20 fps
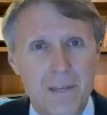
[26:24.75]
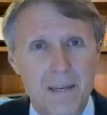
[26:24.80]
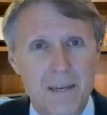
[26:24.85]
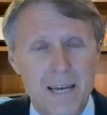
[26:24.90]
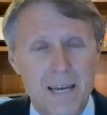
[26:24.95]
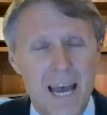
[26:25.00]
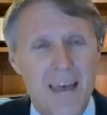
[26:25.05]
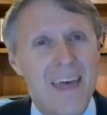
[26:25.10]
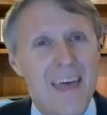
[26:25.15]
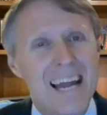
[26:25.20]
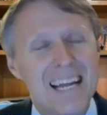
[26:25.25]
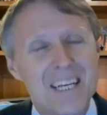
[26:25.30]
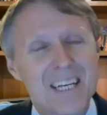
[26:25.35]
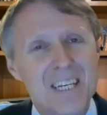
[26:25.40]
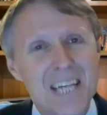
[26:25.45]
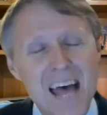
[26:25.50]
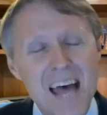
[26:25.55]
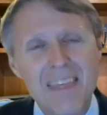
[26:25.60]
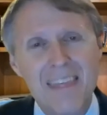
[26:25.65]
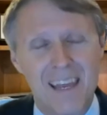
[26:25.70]
And that is
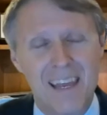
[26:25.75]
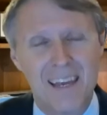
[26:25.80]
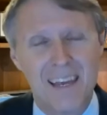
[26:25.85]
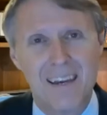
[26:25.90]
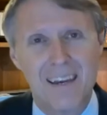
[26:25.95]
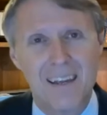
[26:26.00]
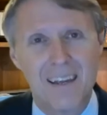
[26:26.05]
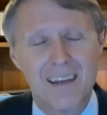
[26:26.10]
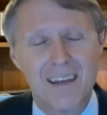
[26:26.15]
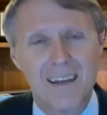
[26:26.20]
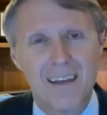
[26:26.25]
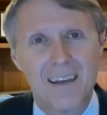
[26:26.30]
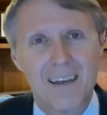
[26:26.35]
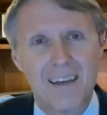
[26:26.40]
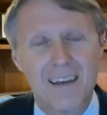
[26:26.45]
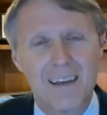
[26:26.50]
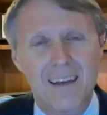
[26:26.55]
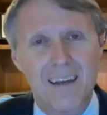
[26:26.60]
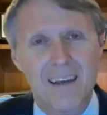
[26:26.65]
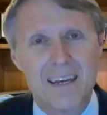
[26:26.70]
nothing,
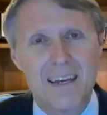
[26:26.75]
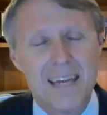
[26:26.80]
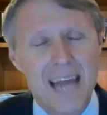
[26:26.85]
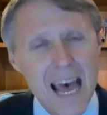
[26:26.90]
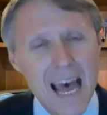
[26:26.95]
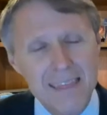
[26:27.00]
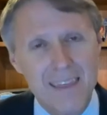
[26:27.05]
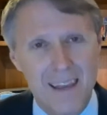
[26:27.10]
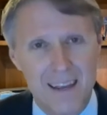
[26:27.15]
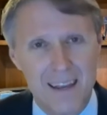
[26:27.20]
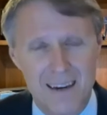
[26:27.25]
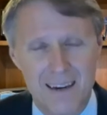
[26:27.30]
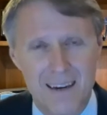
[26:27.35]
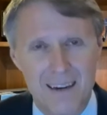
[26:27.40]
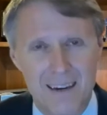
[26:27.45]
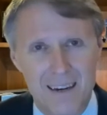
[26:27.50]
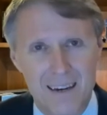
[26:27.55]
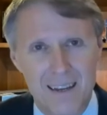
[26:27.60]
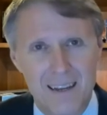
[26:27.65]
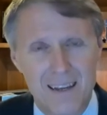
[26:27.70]
nothing
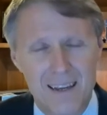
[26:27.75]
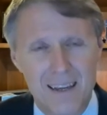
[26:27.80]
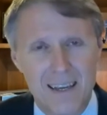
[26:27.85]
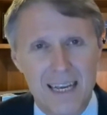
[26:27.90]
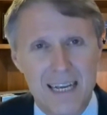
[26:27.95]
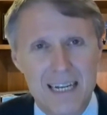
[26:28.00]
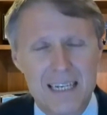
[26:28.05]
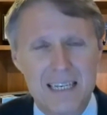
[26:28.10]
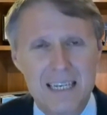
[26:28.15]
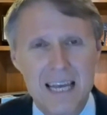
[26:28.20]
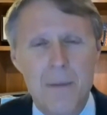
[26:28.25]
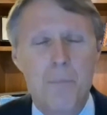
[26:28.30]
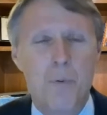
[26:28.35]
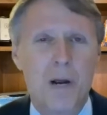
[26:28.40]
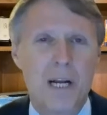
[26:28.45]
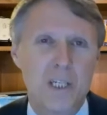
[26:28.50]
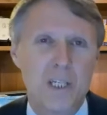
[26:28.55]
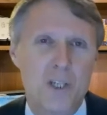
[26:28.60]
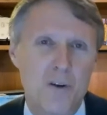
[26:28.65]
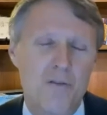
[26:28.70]
can
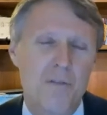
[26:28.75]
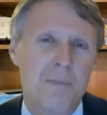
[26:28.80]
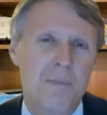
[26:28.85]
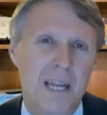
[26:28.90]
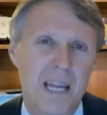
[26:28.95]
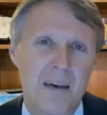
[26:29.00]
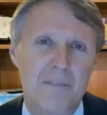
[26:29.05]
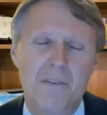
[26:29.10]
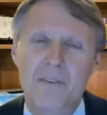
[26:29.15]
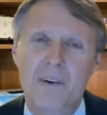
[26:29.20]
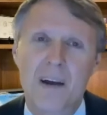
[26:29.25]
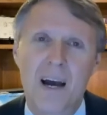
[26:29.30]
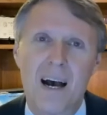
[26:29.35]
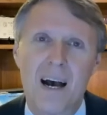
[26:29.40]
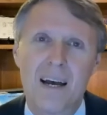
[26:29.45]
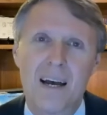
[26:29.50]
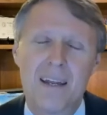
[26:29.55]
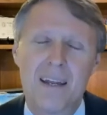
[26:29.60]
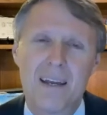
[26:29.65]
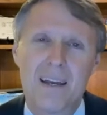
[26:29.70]
separate you from the love of
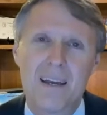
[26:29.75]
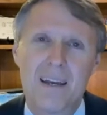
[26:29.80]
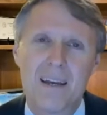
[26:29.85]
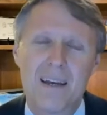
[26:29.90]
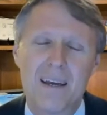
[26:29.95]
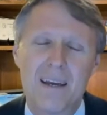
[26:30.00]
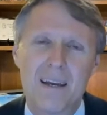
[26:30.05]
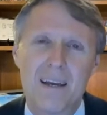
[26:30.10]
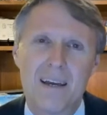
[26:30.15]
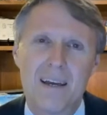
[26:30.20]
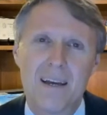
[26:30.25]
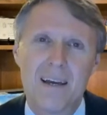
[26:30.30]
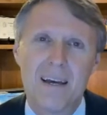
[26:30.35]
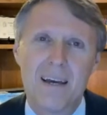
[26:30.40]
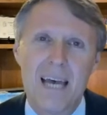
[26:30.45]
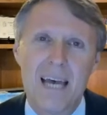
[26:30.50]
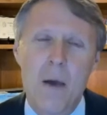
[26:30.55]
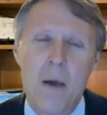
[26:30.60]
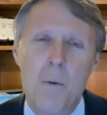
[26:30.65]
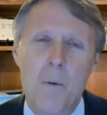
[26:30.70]
God.
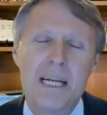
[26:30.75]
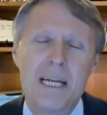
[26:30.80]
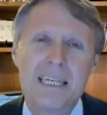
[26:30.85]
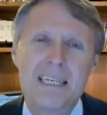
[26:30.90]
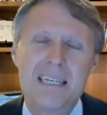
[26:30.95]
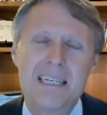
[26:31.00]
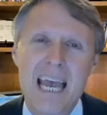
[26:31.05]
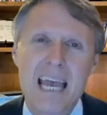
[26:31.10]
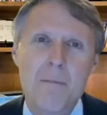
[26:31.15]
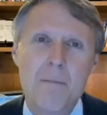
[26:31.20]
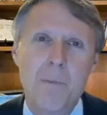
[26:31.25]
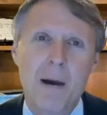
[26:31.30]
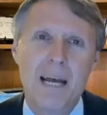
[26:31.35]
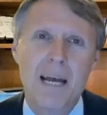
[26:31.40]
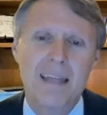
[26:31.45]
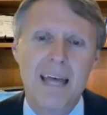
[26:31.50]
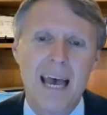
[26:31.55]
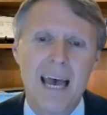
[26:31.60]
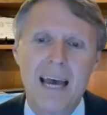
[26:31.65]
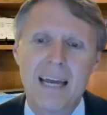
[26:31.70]
And what he's saying by
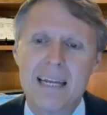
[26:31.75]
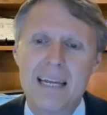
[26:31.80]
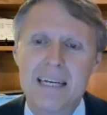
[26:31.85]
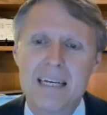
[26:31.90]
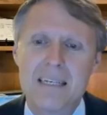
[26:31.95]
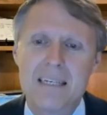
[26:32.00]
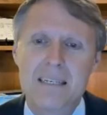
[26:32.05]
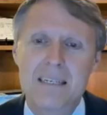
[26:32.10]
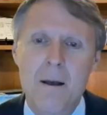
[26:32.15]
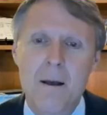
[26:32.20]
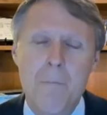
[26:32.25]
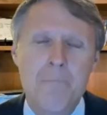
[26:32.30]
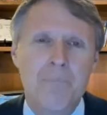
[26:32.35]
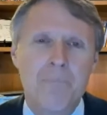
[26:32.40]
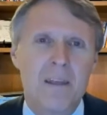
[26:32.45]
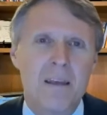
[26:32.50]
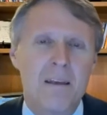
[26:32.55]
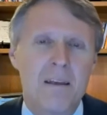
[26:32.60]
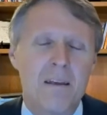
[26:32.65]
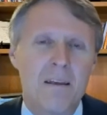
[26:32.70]
that is
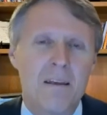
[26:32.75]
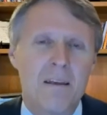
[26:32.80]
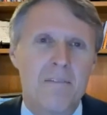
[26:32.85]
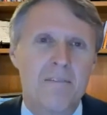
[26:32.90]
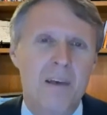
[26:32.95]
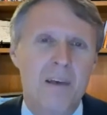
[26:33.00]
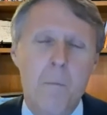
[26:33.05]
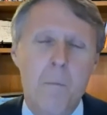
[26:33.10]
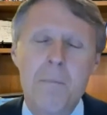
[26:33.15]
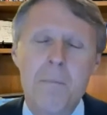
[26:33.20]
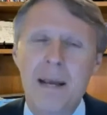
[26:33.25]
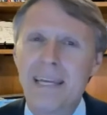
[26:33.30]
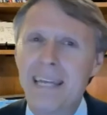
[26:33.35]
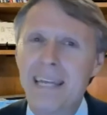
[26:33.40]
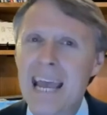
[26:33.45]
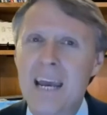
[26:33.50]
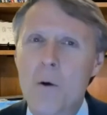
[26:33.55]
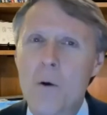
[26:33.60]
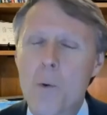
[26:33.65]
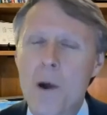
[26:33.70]
someone may
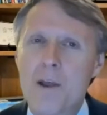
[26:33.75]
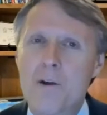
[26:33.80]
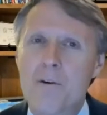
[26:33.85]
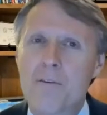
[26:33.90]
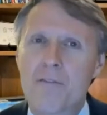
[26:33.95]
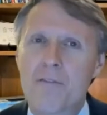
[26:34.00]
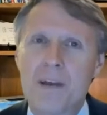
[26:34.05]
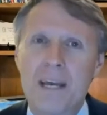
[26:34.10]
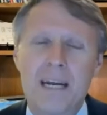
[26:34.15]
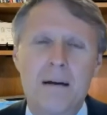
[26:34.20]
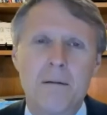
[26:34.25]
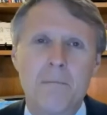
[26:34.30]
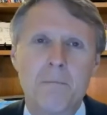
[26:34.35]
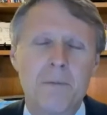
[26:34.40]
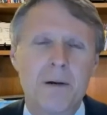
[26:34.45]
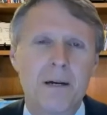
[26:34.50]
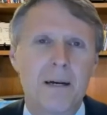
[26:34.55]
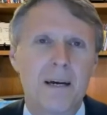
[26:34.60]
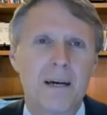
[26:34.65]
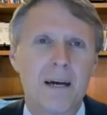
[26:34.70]
take away your
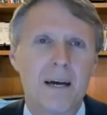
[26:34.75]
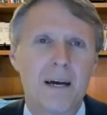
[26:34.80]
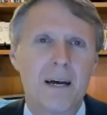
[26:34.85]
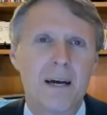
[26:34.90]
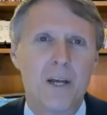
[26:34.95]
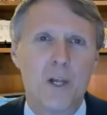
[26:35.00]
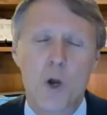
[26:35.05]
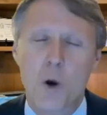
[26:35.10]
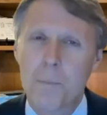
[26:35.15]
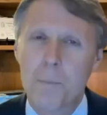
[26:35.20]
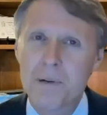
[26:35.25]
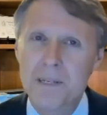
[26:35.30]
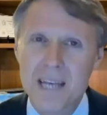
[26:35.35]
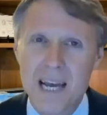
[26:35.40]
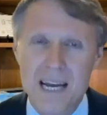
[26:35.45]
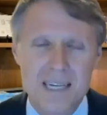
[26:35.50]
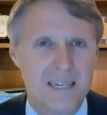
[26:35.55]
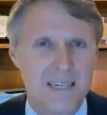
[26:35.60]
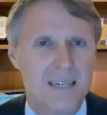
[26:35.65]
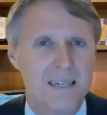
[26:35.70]
freedom, your
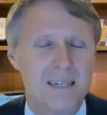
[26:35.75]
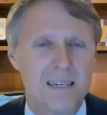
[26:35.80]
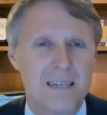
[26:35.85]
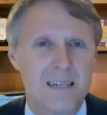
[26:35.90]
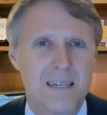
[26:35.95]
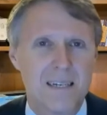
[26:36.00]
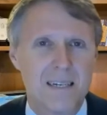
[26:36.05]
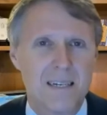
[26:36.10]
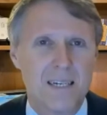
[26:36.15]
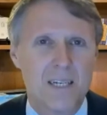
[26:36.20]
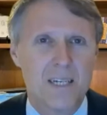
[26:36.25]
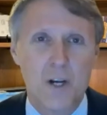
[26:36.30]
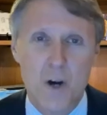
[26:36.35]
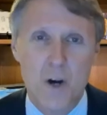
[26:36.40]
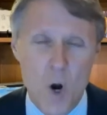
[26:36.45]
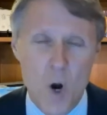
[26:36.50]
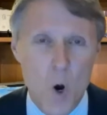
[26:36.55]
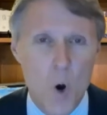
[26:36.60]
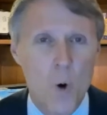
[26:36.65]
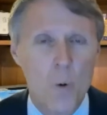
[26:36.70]
possessions, your
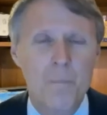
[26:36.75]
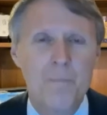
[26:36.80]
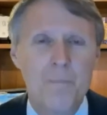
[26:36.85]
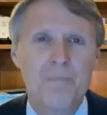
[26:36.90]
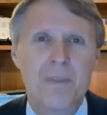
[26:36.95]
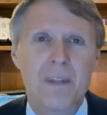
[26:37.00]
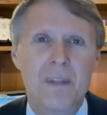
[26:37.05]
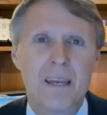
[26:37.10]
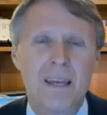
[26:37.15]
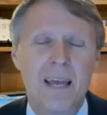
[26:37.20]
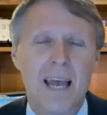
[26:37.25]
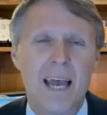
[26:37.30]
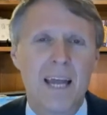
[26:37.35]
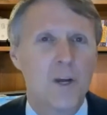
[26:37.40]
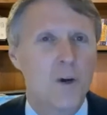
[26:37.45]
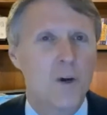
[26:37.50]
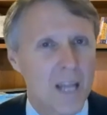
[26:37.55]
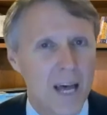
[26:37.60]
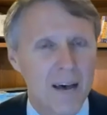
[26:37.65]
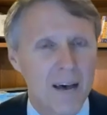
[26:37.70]
home,
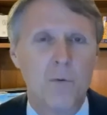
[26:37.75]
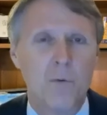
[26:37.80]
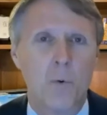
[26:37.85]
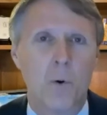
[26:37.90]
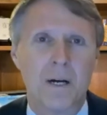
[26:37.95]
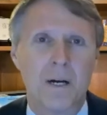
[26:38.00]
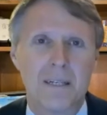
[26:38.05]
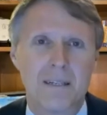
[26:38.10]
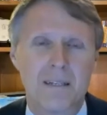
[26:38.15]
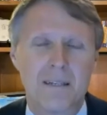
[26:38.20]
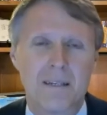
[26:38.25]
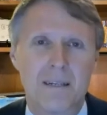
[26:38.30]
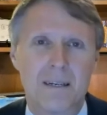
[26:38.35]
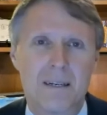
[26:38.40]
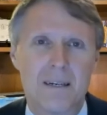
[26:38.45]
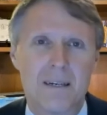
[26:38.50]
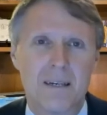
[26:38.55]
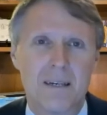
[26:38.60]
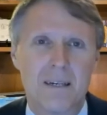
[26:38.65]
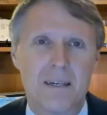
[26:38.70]
and your loved ones,
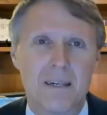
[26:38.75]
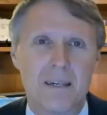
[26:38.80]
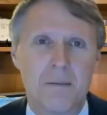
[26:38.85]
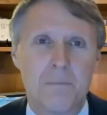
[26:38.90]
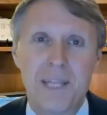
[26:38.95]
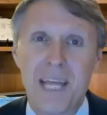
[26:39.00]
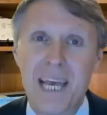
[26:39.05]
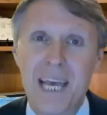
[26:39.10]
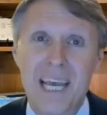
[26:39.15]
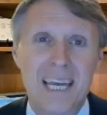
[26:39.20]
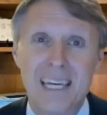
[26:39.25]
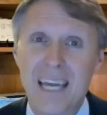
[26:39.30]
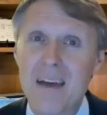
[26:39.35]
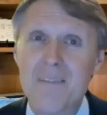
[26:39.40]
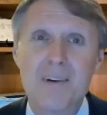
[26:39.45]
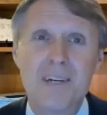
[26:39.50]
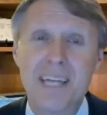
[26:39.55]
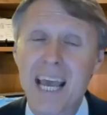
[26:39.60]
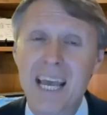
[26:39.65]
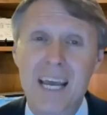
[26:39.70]
but they can
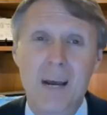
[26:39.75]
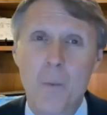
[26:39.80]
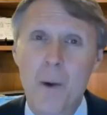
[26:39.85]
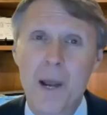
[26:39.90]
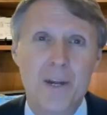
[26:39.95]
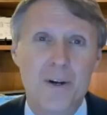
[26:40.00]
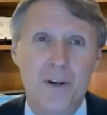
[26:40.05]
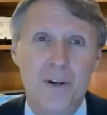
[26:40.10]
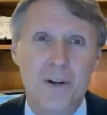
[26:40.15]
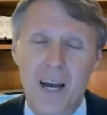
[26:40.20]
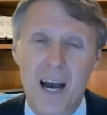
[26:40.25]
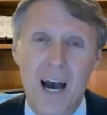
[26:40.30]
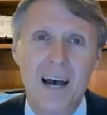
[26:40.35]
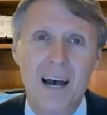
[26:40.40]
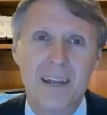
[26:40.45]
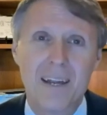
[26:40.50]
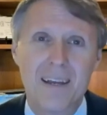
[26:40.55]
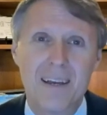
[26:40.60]
never take away your God.